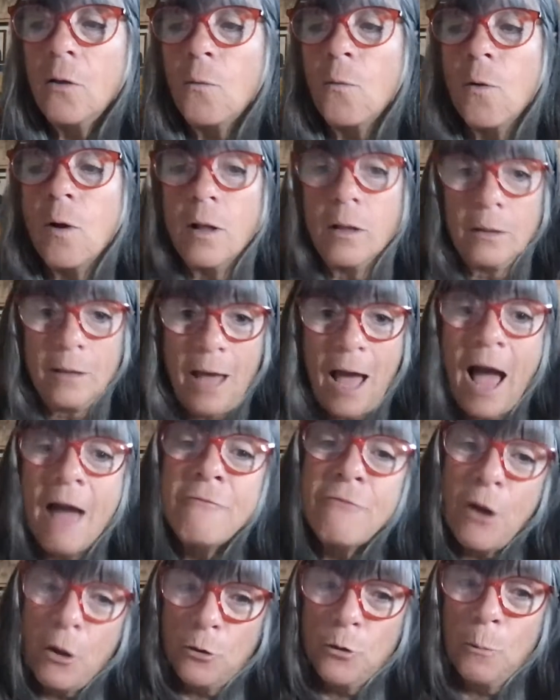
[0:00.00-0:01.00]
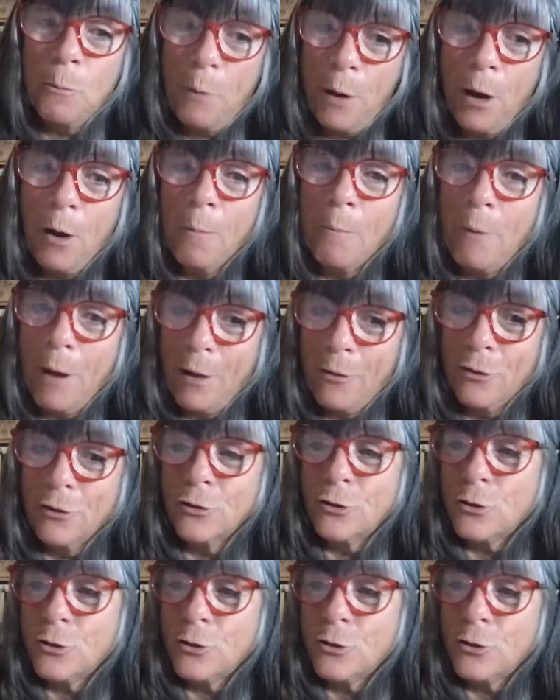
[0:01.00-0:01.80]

Well, I found a bear by the